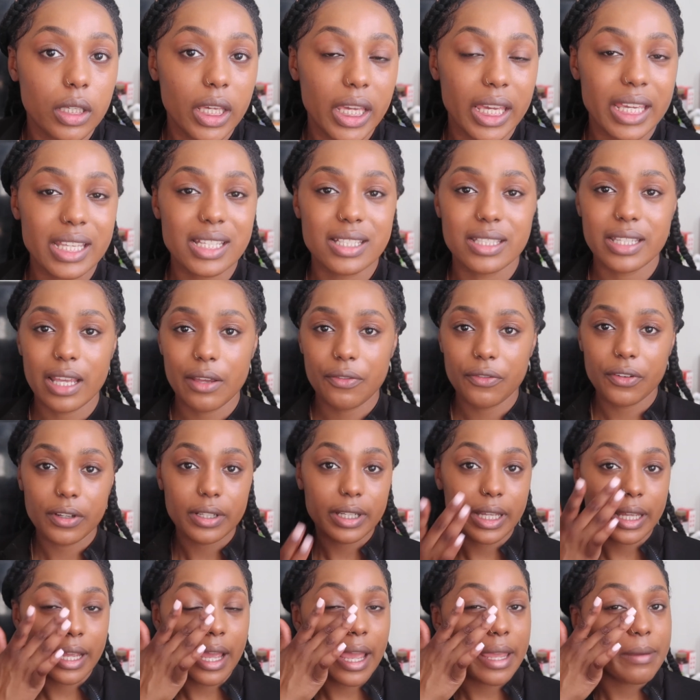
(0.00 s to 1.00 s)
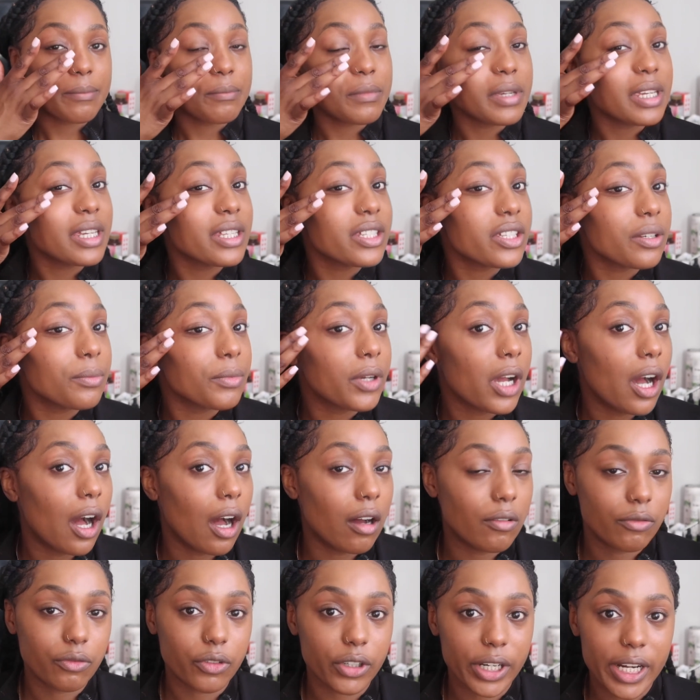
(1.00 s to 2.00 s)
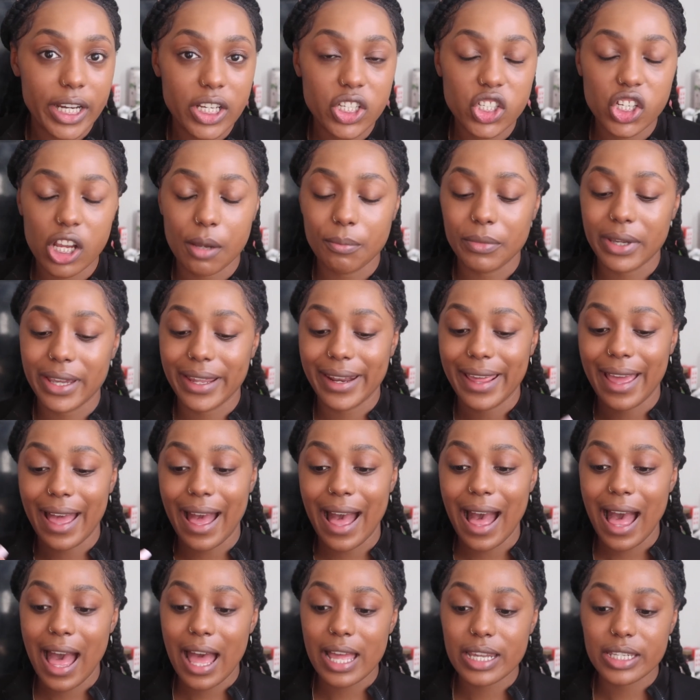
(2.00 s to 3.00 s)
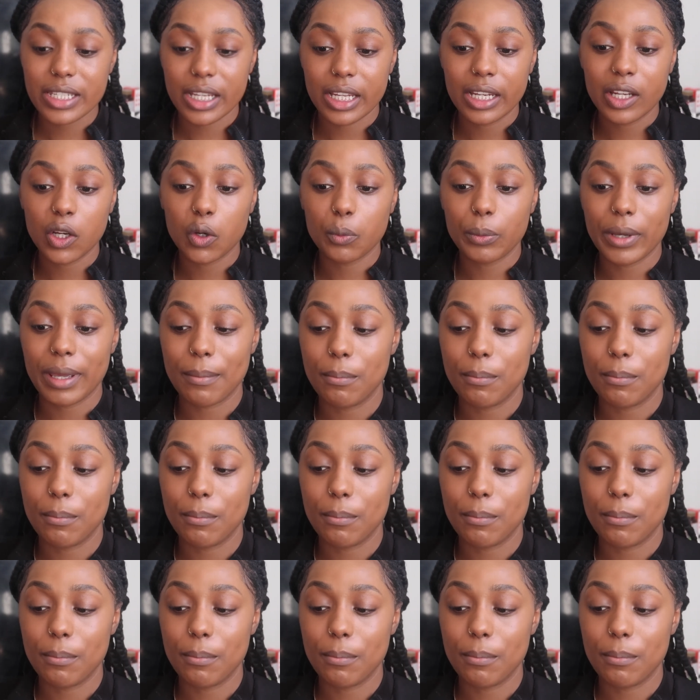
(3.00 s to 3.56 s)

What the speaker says: It is definitely a medium coverage. I'm going to add a little bit